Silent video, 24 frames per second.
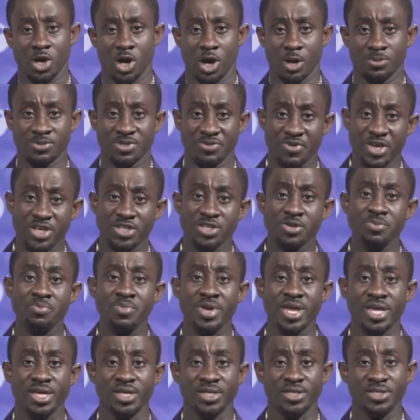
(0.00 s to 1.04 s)
Observation
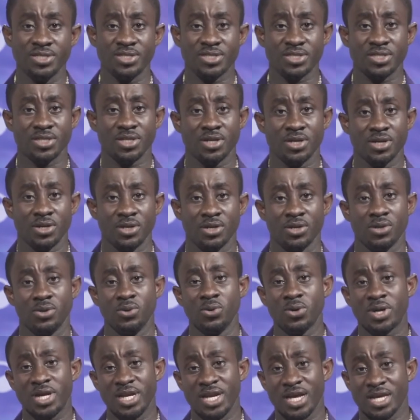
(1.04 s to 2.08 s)
means
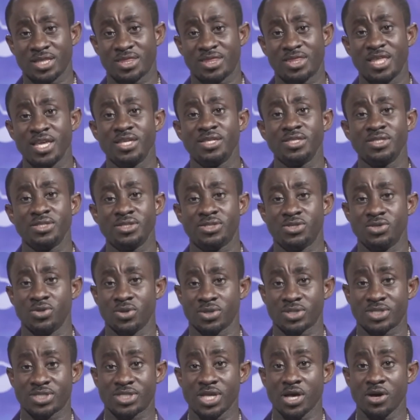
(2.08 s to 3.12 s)
looking at things
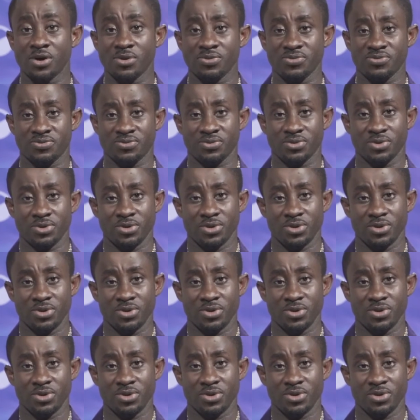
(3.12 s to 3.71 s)
yourself,